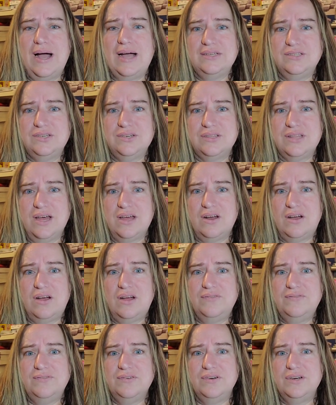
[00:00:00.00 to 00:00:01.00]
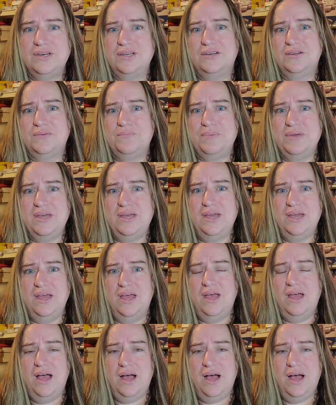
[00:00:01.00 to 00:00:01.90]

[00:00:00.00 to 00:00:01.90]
I took that offer and it'll be